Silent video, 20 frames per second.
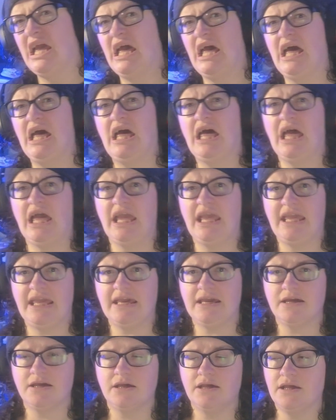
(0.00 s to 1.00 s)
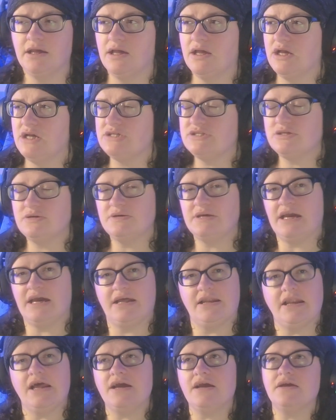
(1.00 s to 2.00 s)
Hi. So yeah,
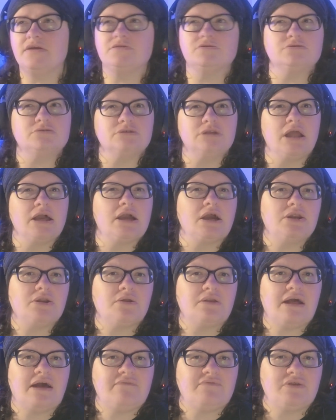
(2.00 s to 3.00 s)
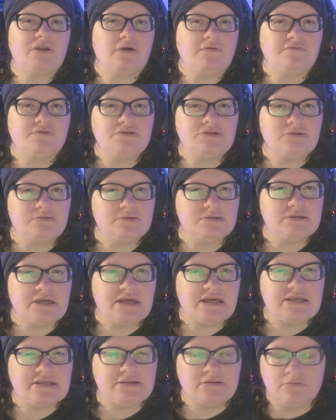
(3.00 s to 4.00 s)
like I don't have enough to do as it
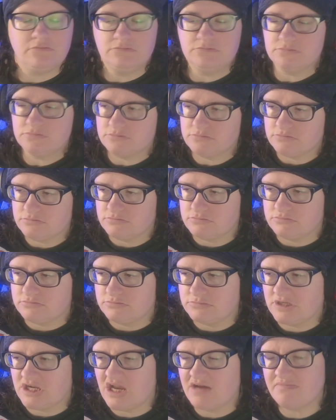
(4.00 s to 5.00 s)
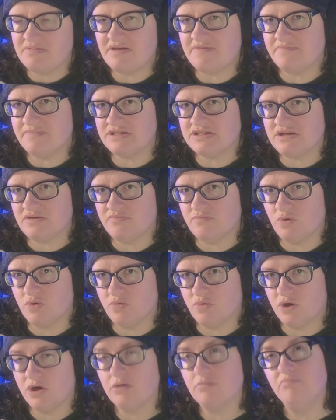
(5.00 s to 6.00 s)
is. I'm giving myself more
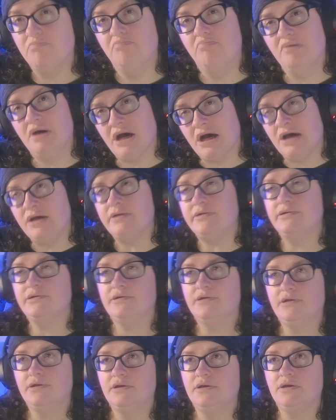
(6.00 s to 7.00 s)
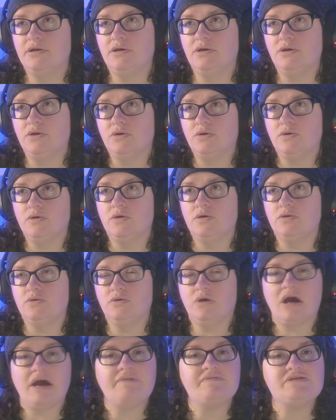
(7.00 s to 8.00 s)
work, but
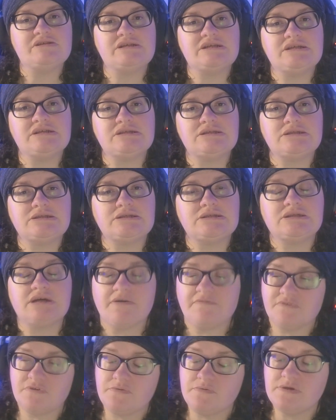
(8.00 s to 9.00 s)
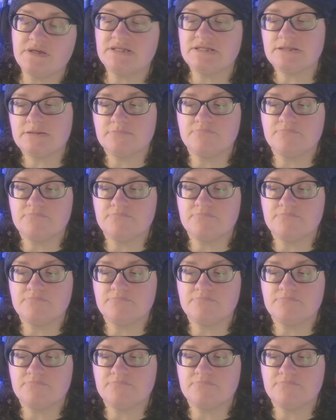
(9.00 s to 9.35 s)
not having to listen to stuff, so it's